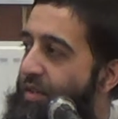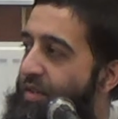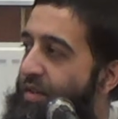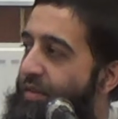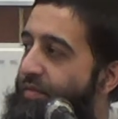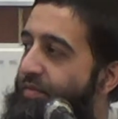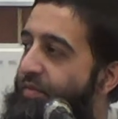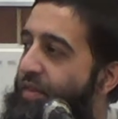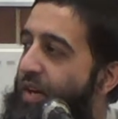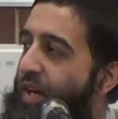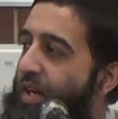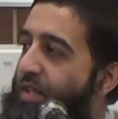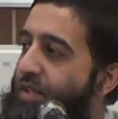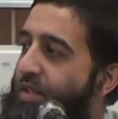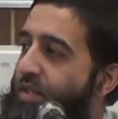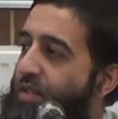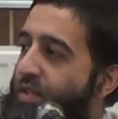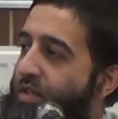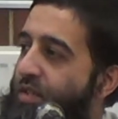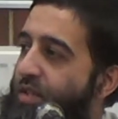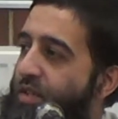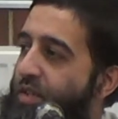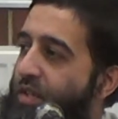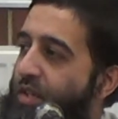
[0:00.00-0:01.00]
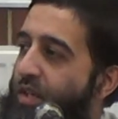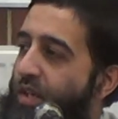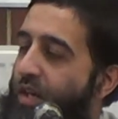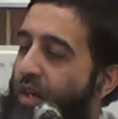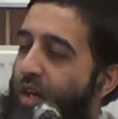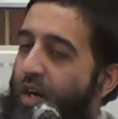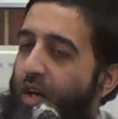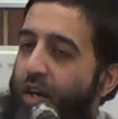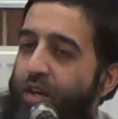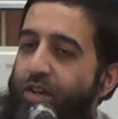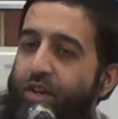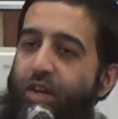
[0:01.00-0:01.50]
the first
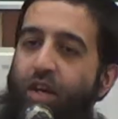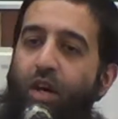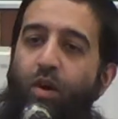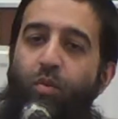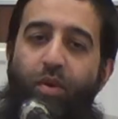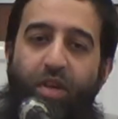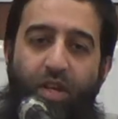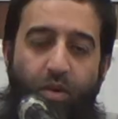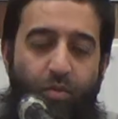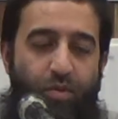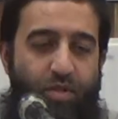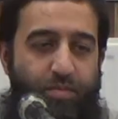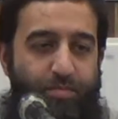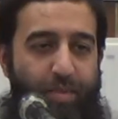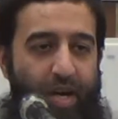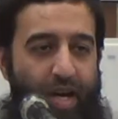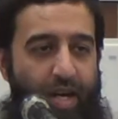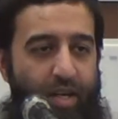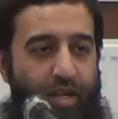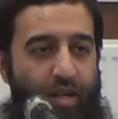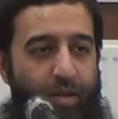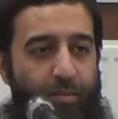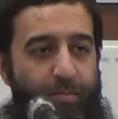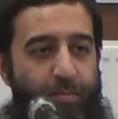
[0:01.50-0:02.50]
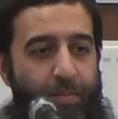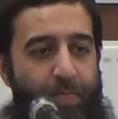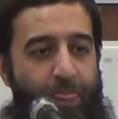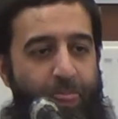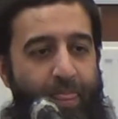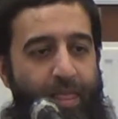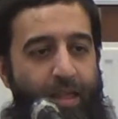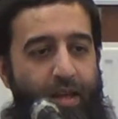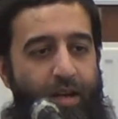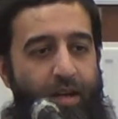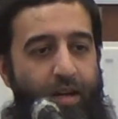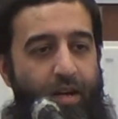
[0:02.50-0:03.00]
uh, year when he was back,
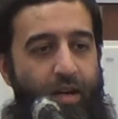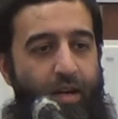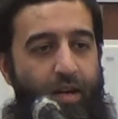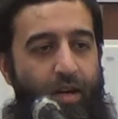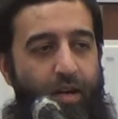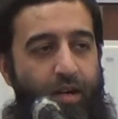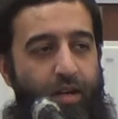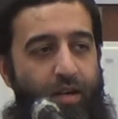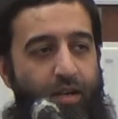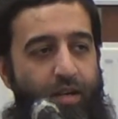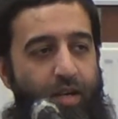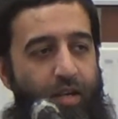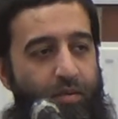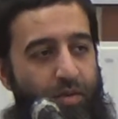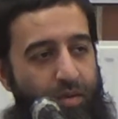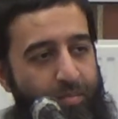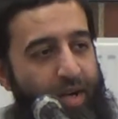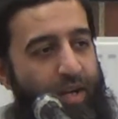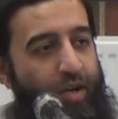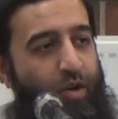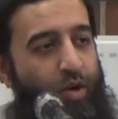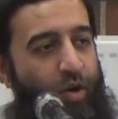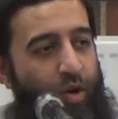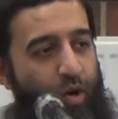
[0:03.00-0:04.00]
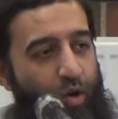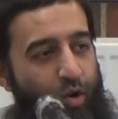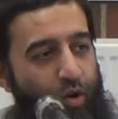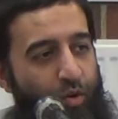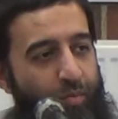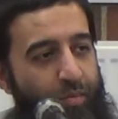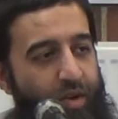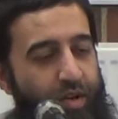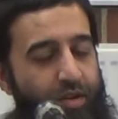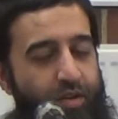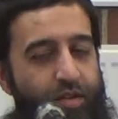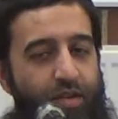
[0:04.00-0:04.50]
uh, he went back
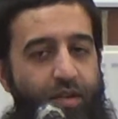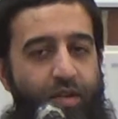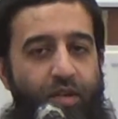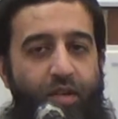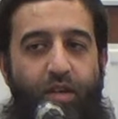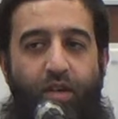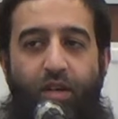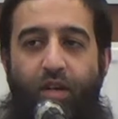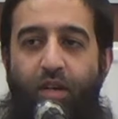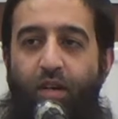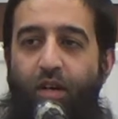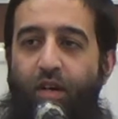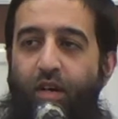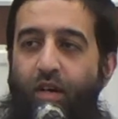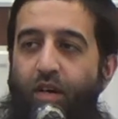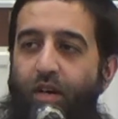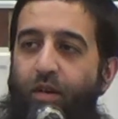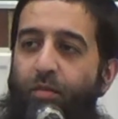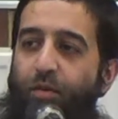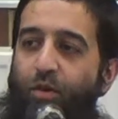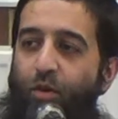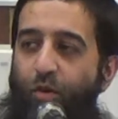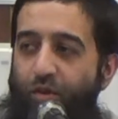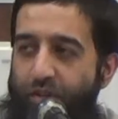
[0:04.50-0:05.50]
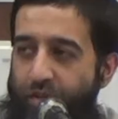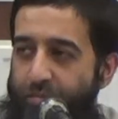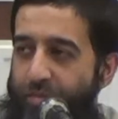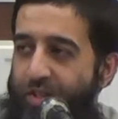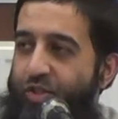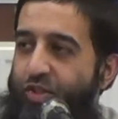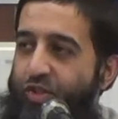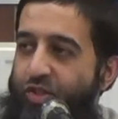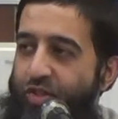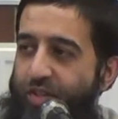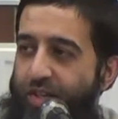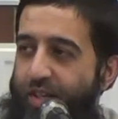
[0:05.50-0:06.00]
home and uh, he would go to the
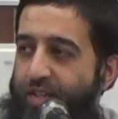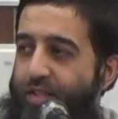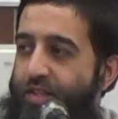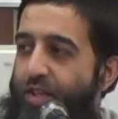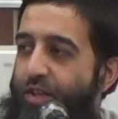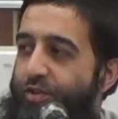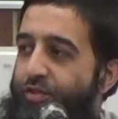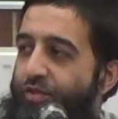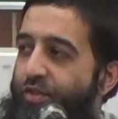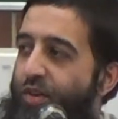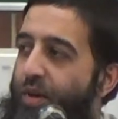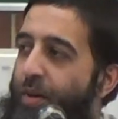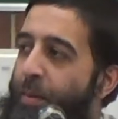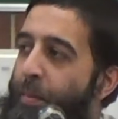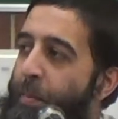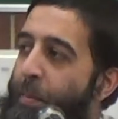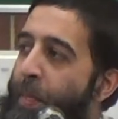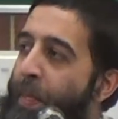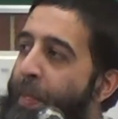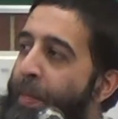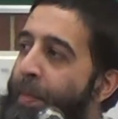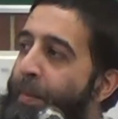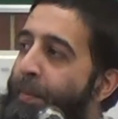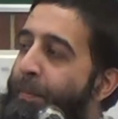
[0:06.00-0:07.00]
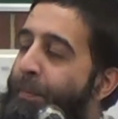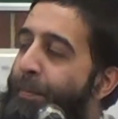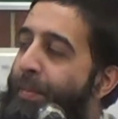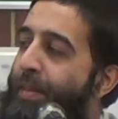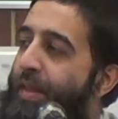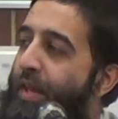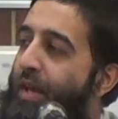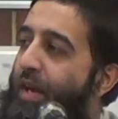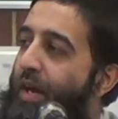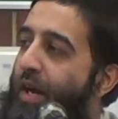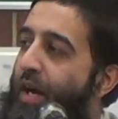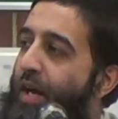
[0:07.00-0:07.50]
masjid, etc.
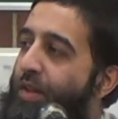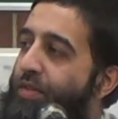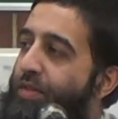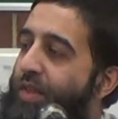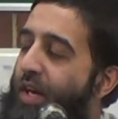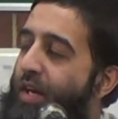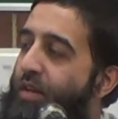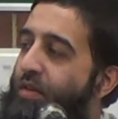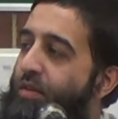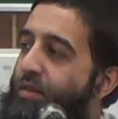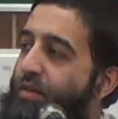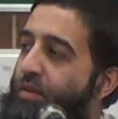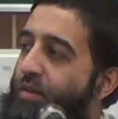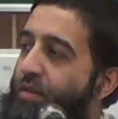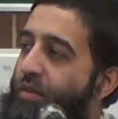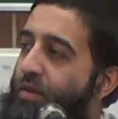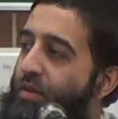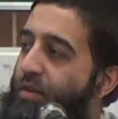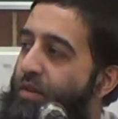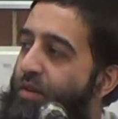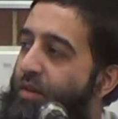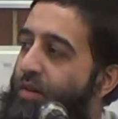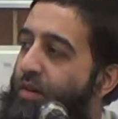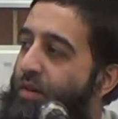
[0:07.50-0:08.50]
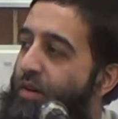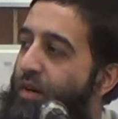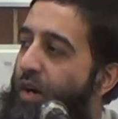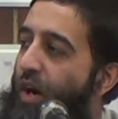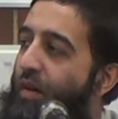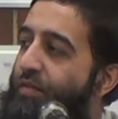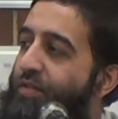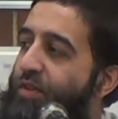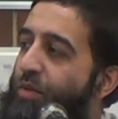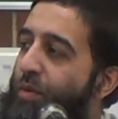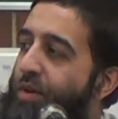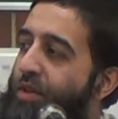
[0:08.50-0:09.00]
And then
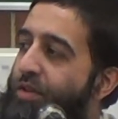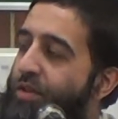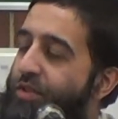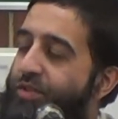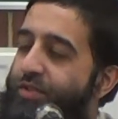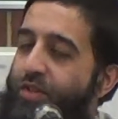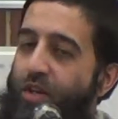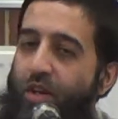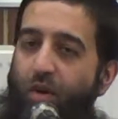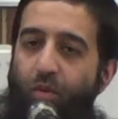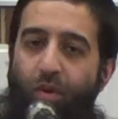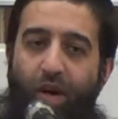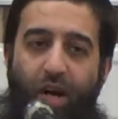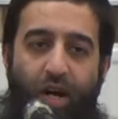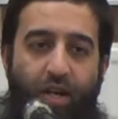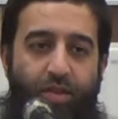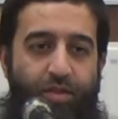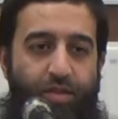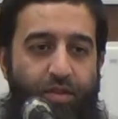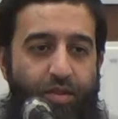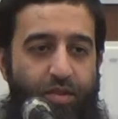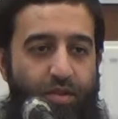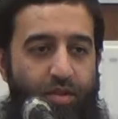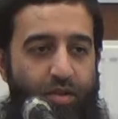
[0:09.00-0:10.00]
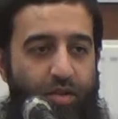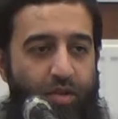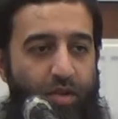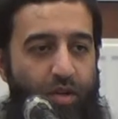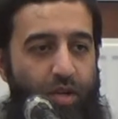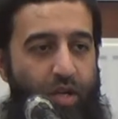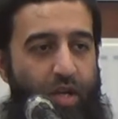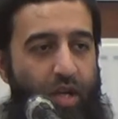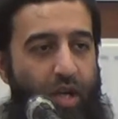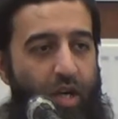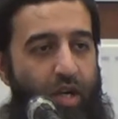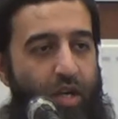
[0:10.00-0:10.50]
after one of the salawat,
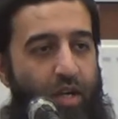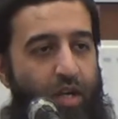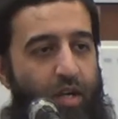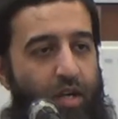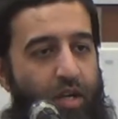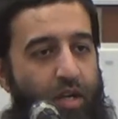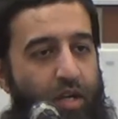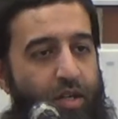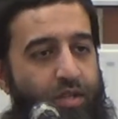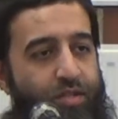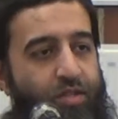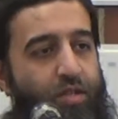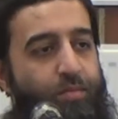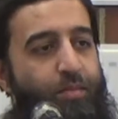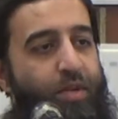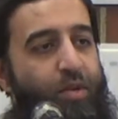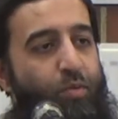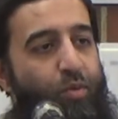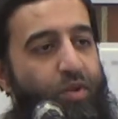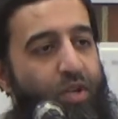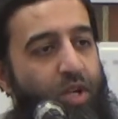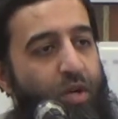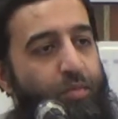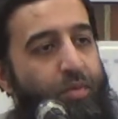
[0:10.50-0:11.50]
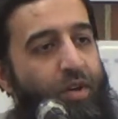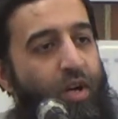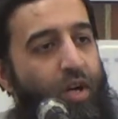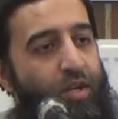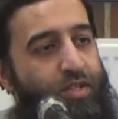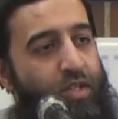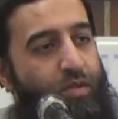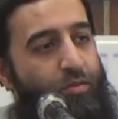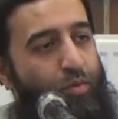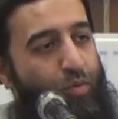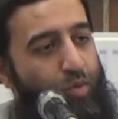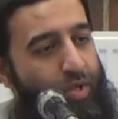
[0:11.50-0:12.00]
okay, somebody would come and
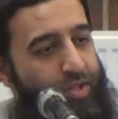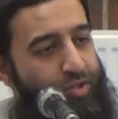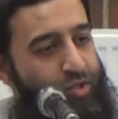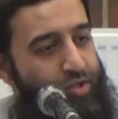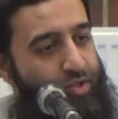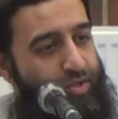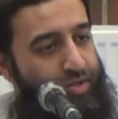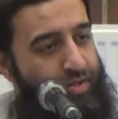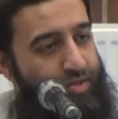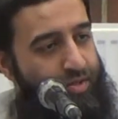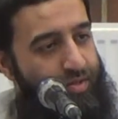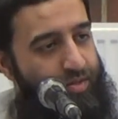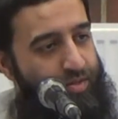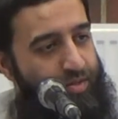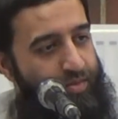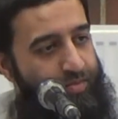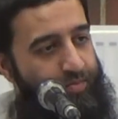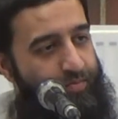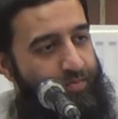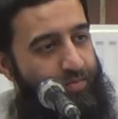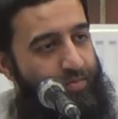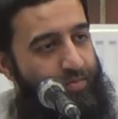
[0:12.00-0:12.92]
ask him questions.